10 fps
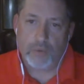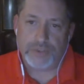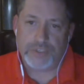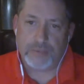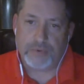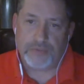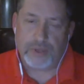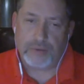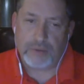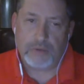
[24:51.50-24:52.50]
with some of
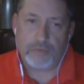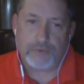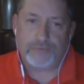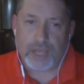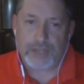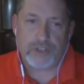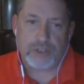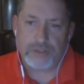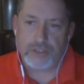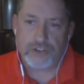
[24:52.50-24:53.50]
the
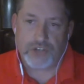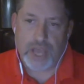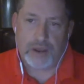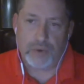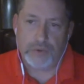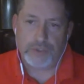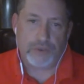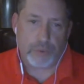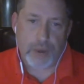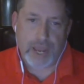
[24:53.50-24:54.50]
reflections and shadows
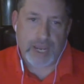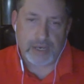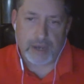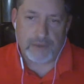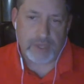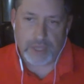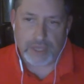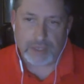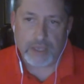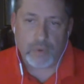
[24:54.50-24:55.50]
and the rain and
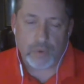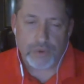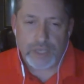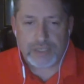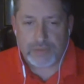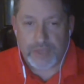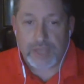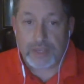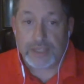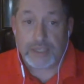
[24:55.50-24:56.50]
everything, where they
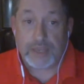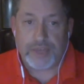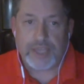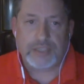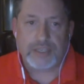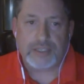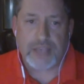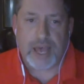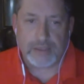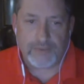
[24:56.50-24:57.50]
think they see things
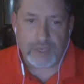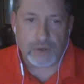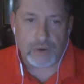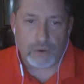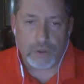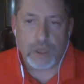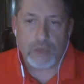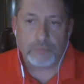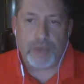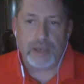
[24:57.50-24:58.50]
inside the vehicle.
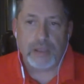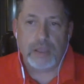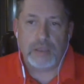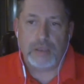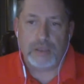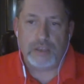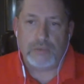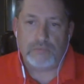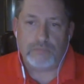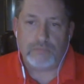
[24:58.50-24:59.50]
But
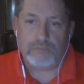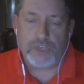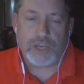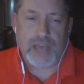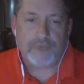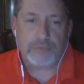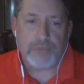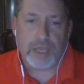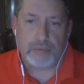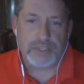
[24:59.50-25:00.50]
you'd have to
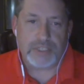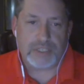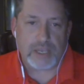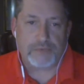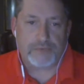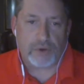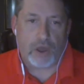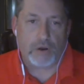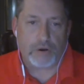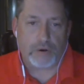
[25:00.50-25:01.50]
be able to see it for
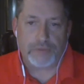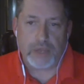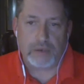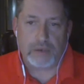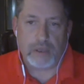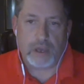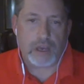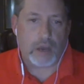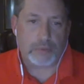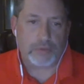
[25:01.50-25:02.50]
longer than
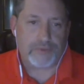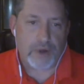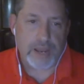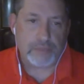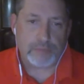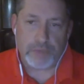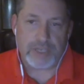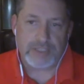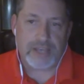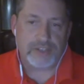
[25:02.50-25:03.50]
a couple of frames,
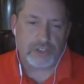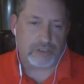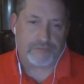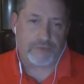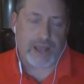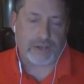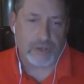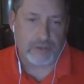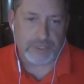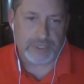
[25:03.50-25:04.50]
because that's just a fraction of a